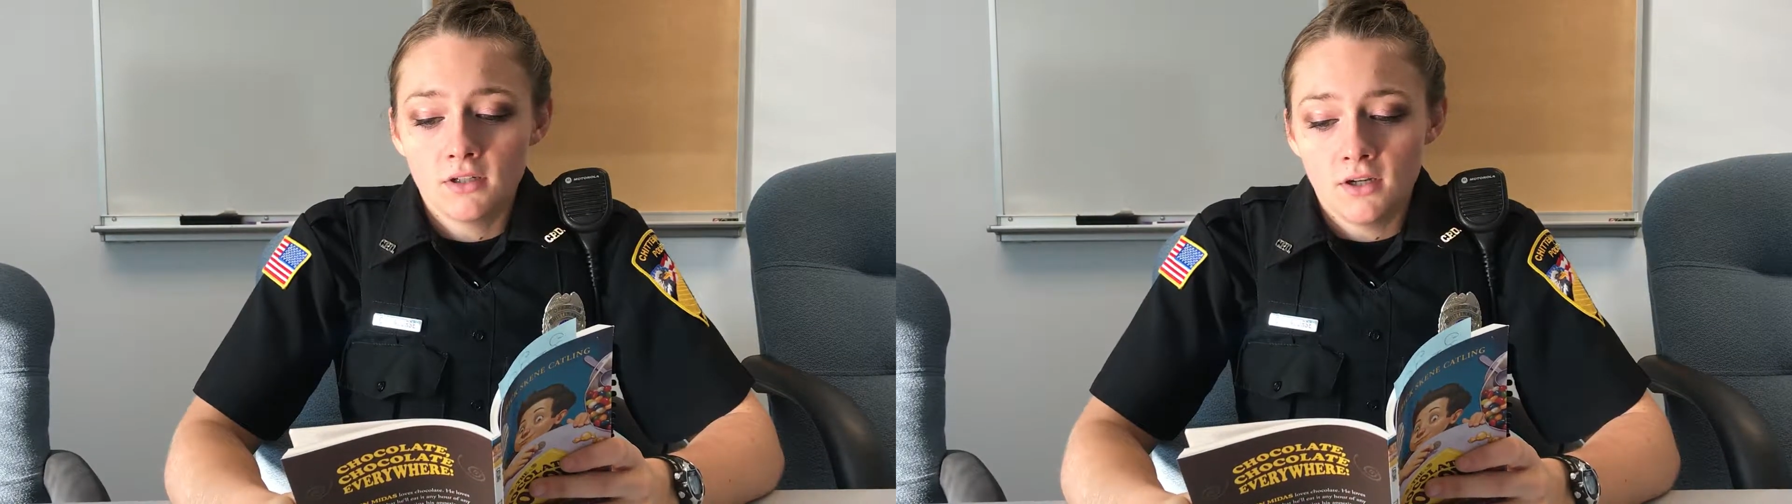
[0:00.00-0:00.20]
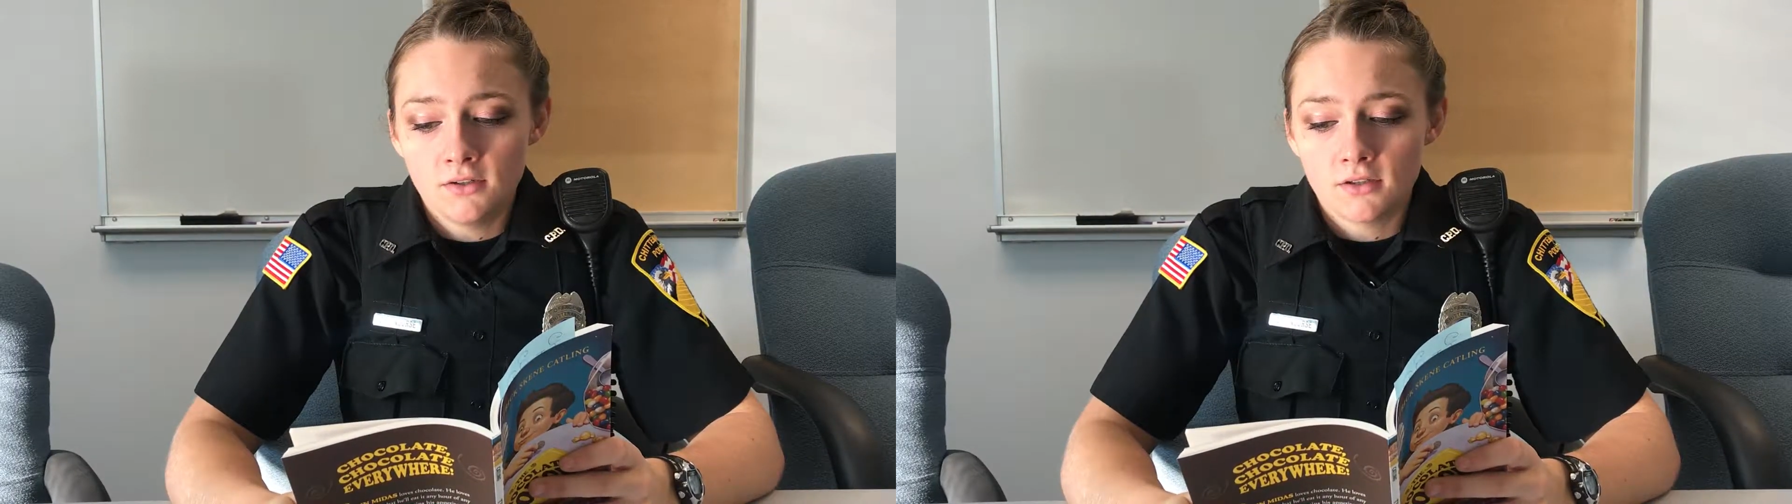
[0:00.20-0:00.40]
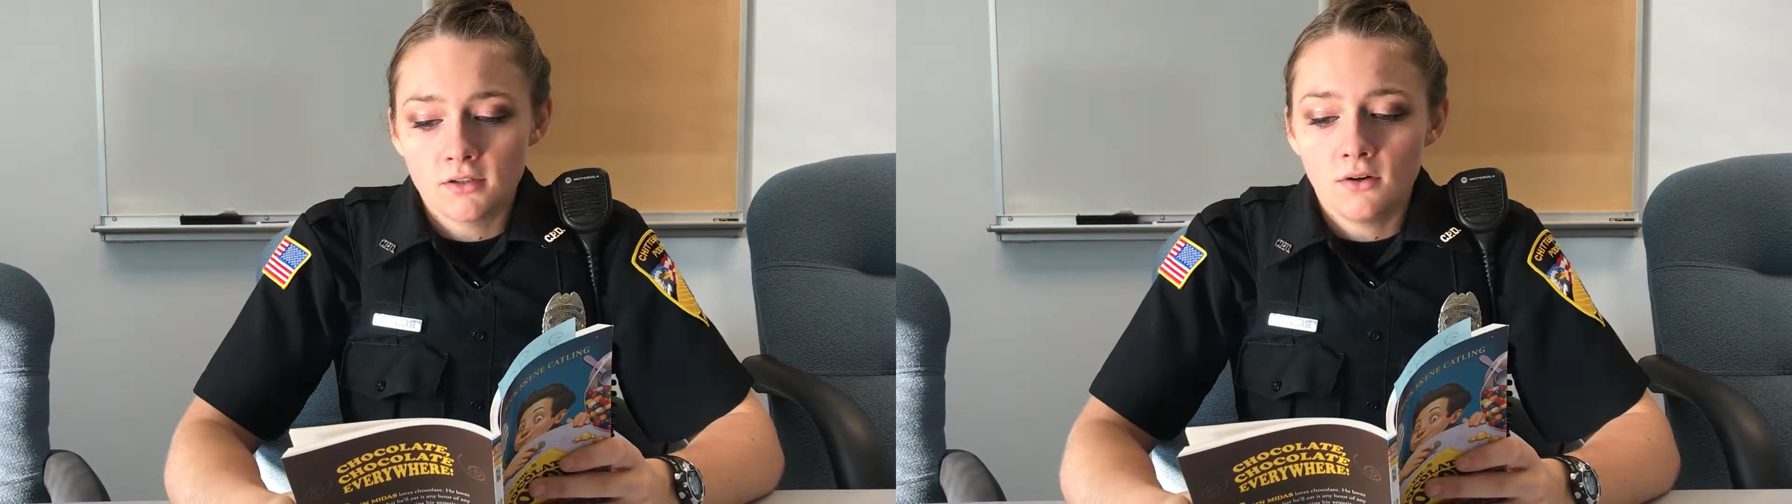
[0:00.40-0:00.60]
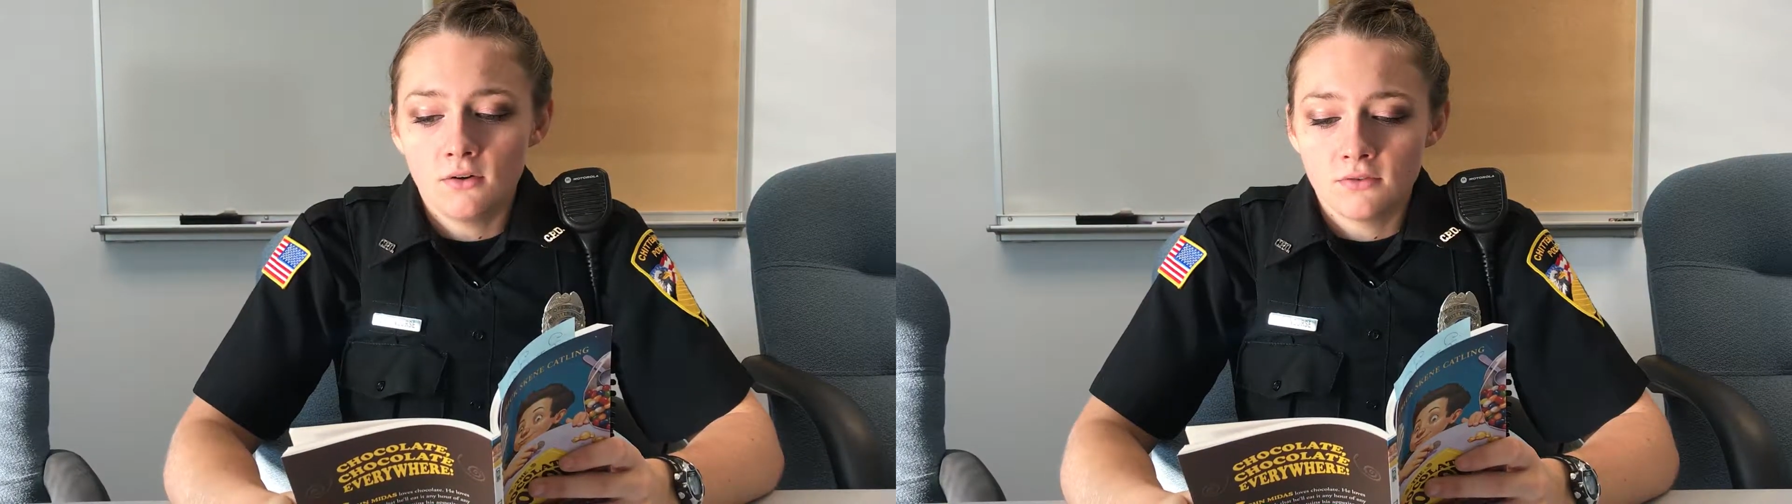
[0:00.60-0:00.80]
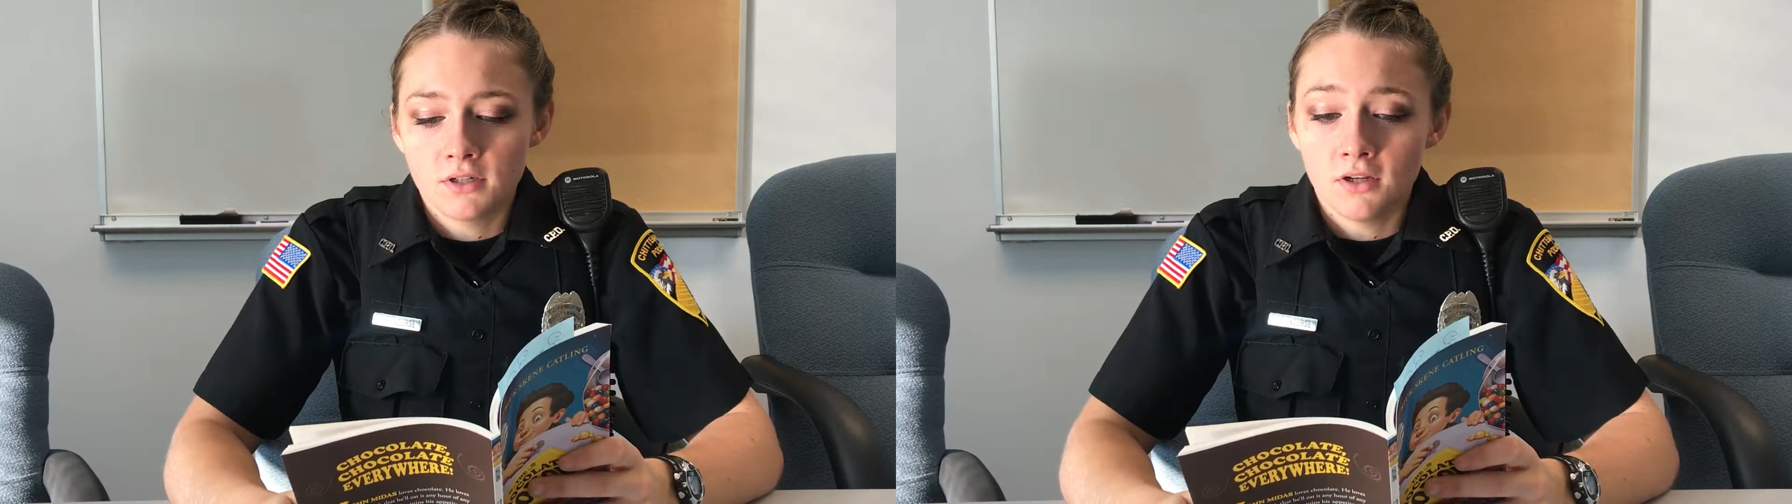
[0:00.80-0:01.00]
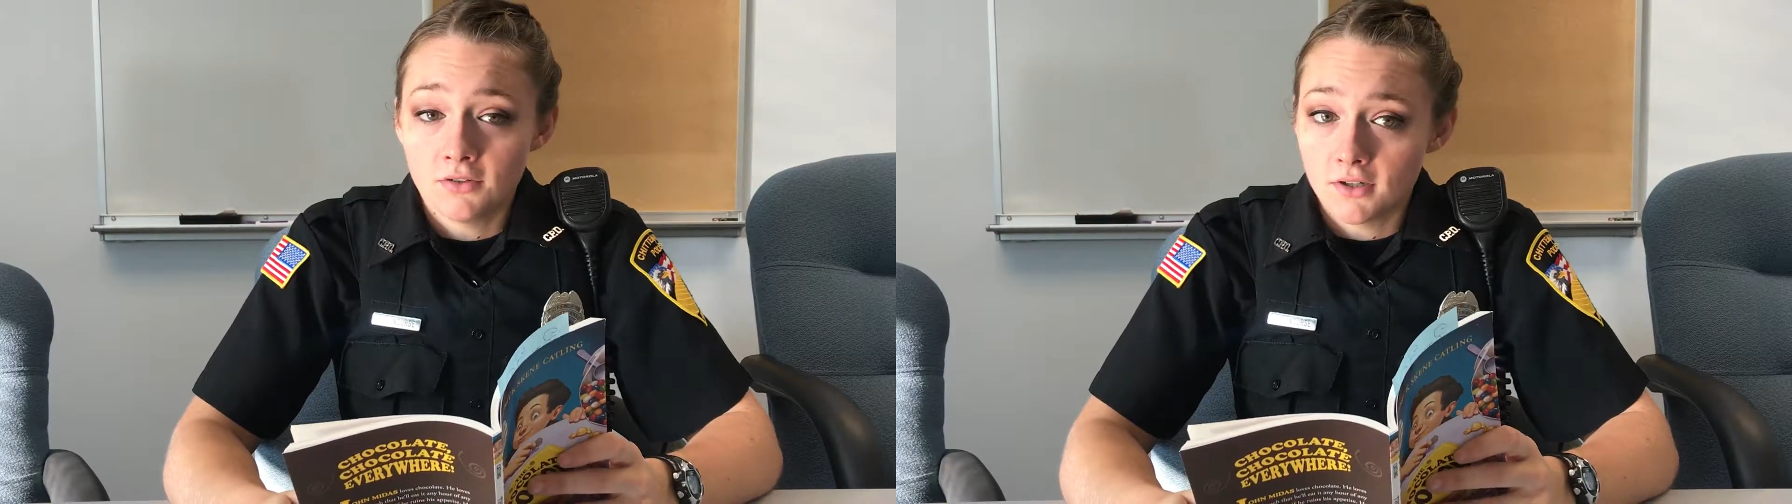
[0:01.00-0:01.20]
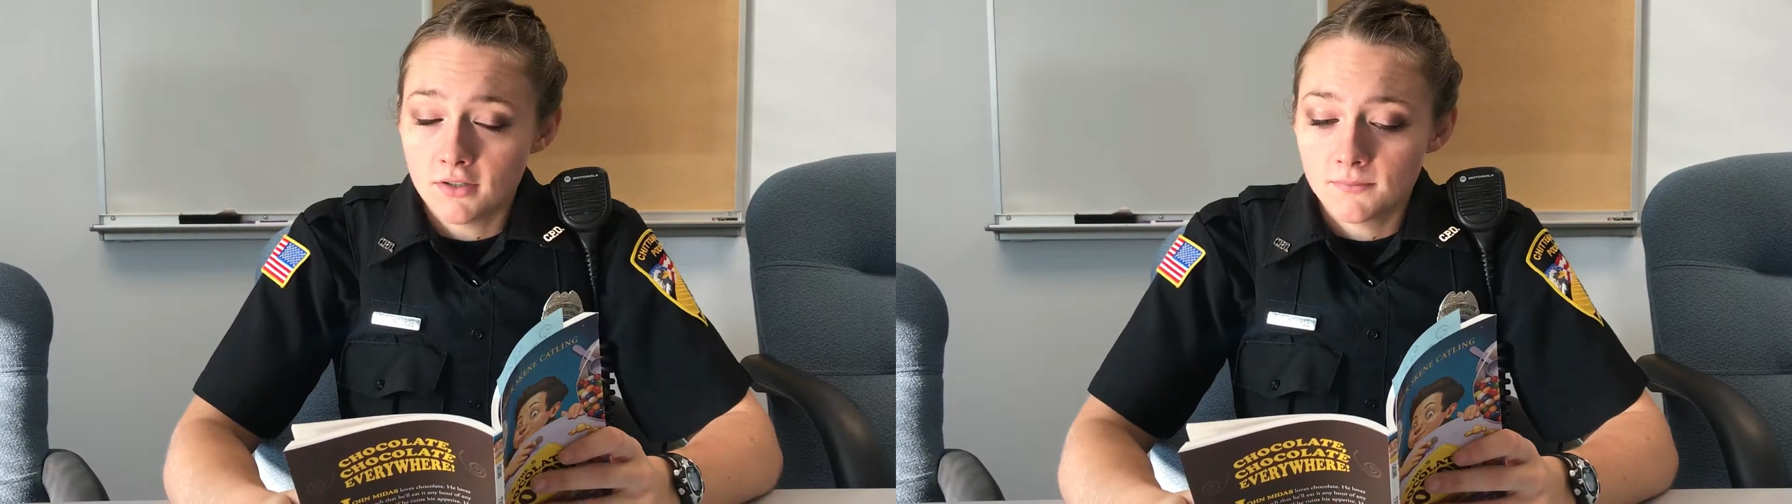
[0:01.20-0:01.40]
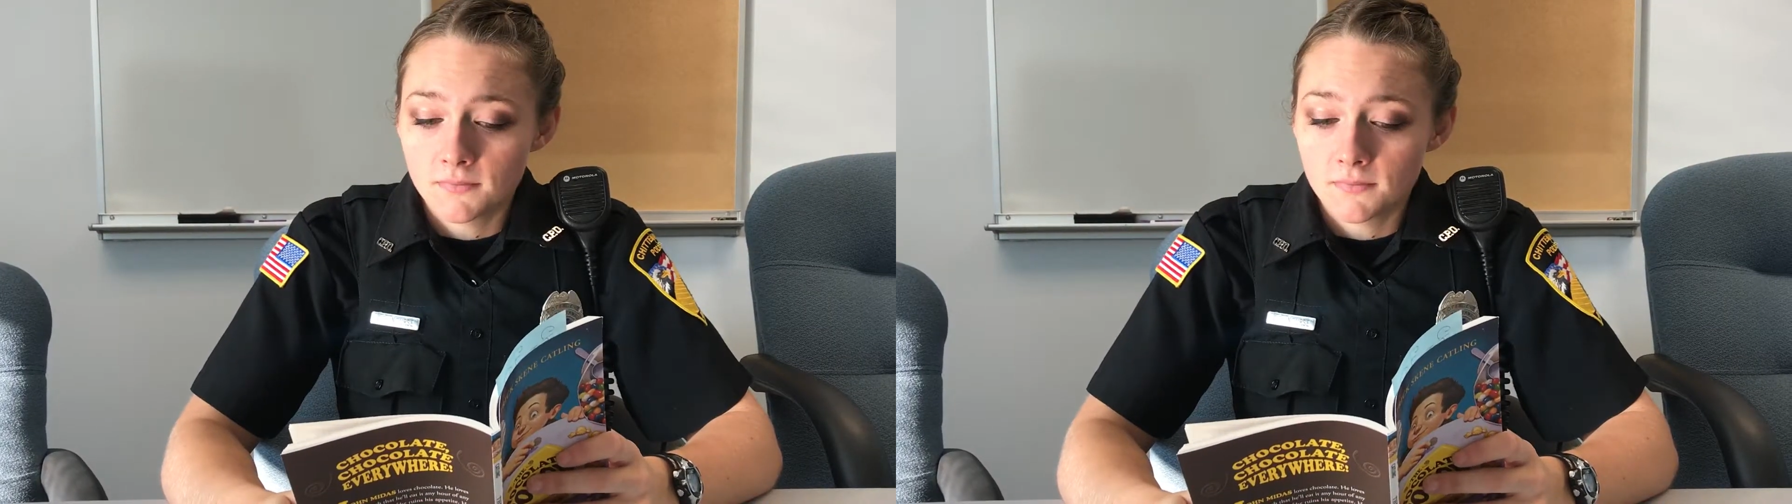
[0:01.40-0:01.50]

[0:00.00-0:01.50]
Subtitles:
and under, over and under.